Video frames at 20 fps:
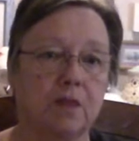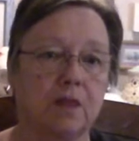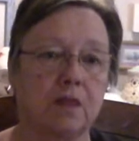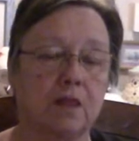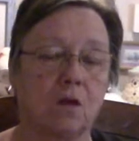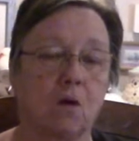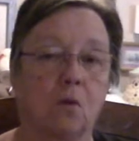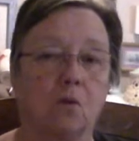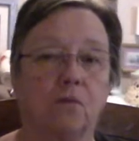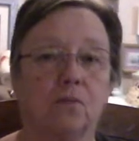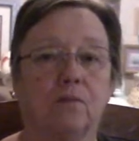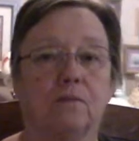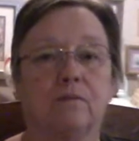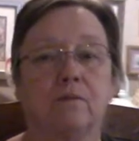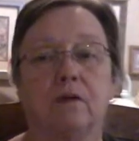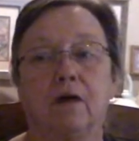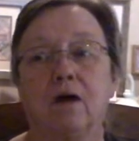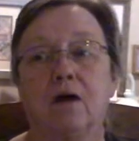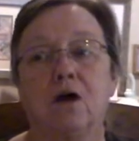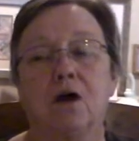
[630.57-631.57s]
So
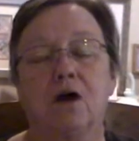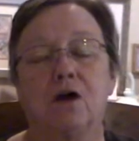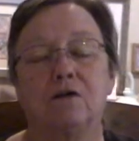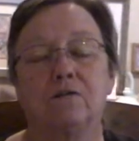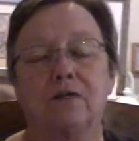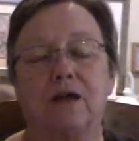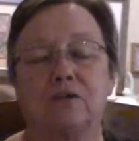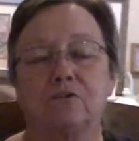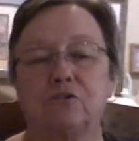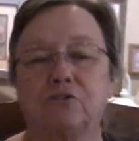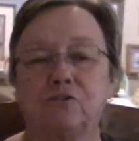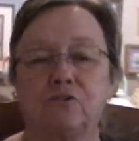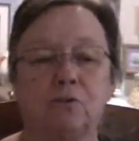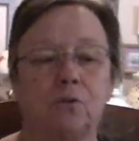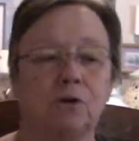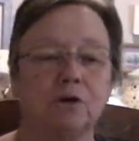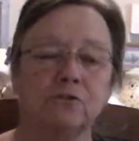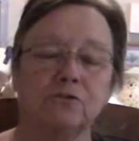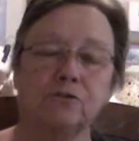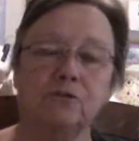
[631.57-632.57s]
that
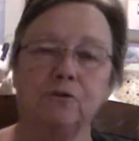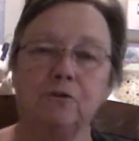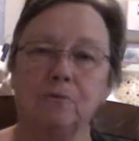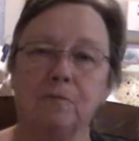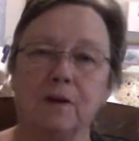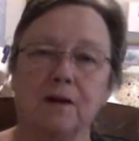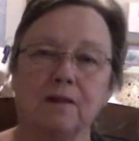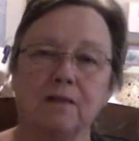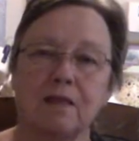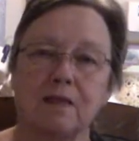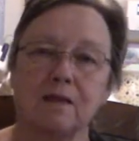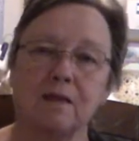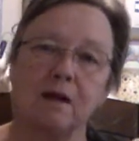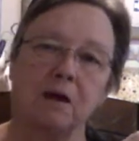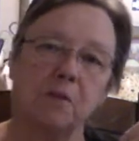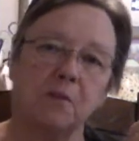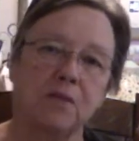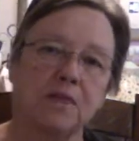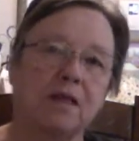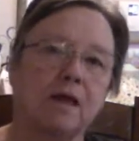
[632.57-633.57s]
short 2 months that
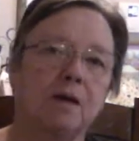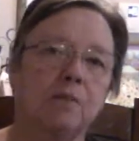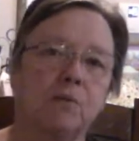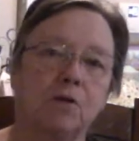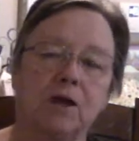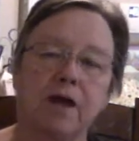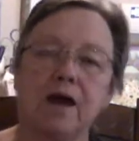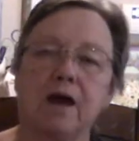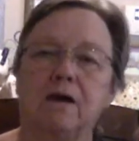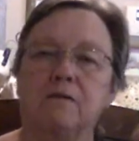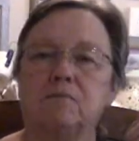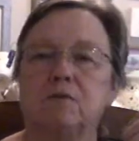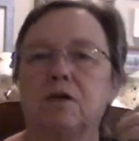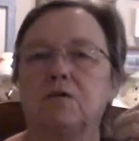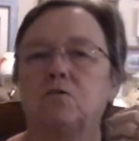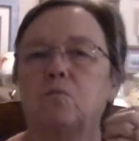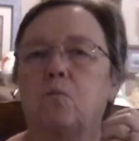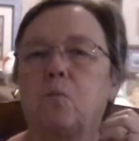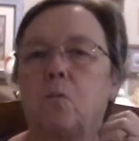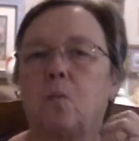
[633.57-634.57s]
I was able to have
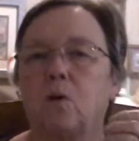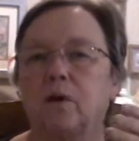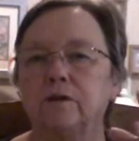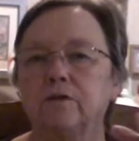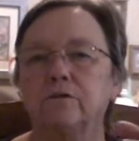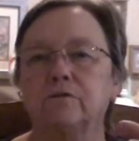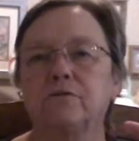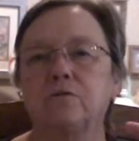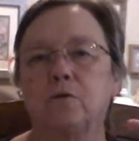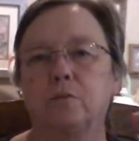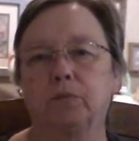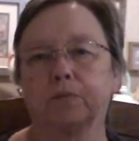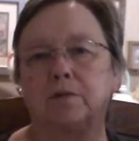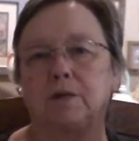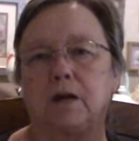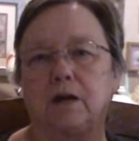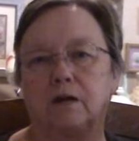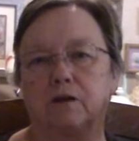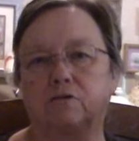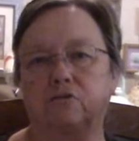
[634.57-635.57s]
these wonderful
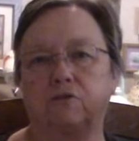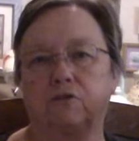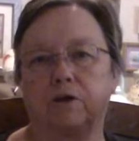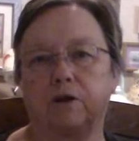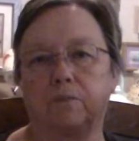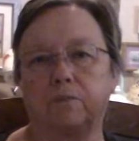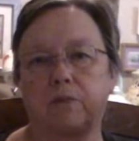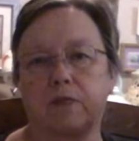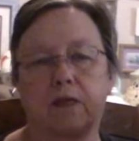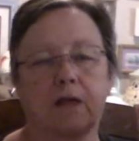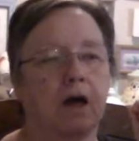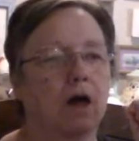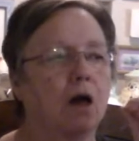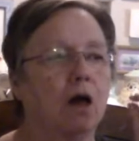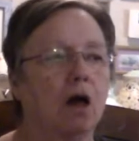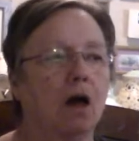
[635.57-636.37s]
potato chips